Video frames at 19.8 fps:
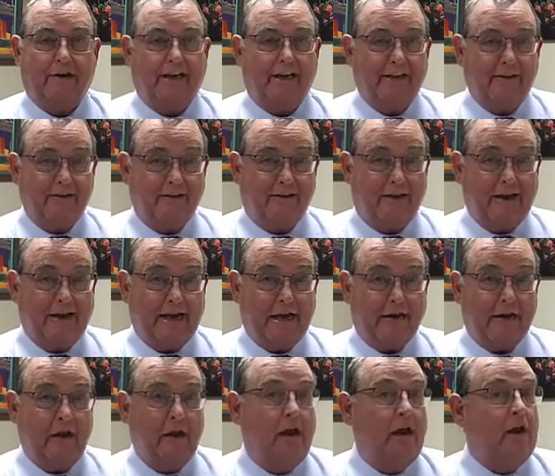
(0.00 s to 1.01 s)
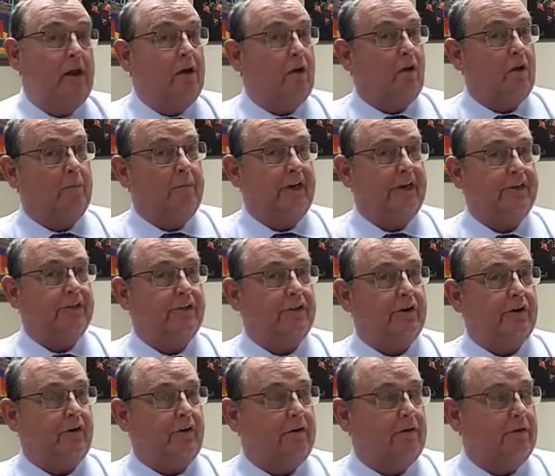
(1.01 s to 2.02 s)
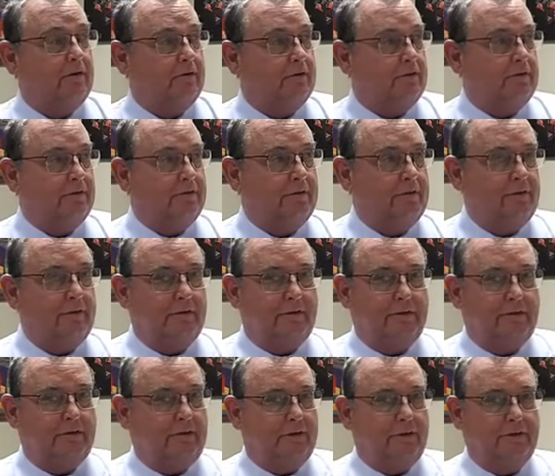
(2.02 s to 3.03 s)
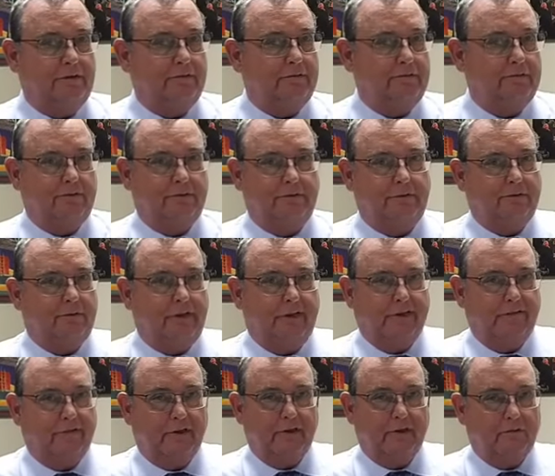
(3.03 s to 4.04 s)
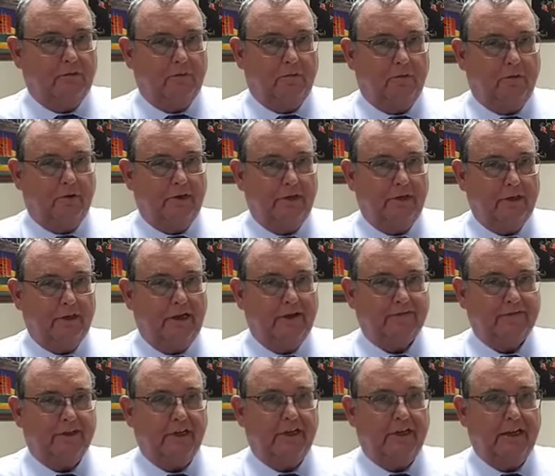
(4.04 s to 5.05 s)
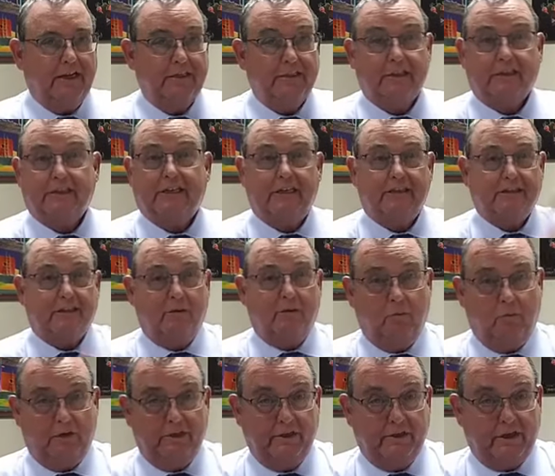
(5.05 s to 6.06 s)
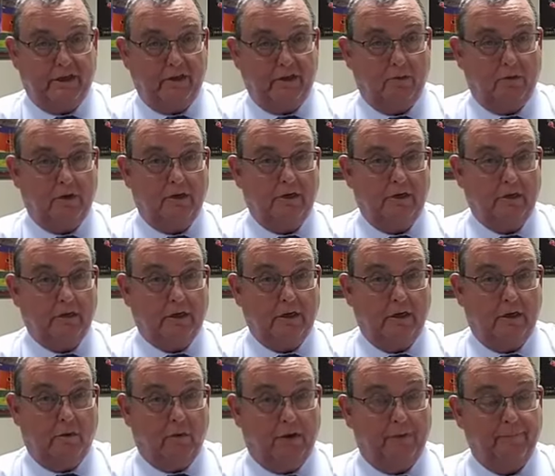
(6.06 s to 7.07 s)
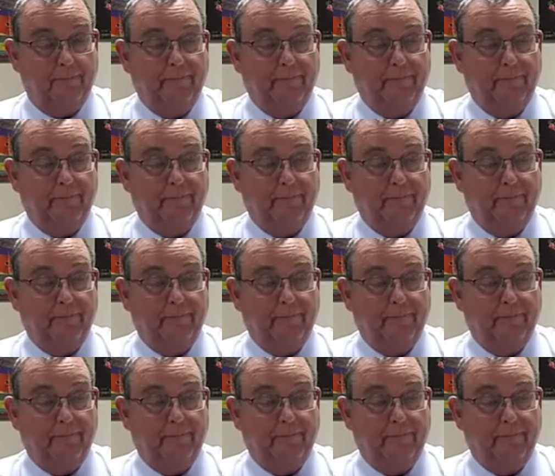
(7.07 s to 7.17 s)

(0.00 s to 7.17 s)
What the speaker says: Either that or make sure you leave it where you left it and just get some when you get where you're going.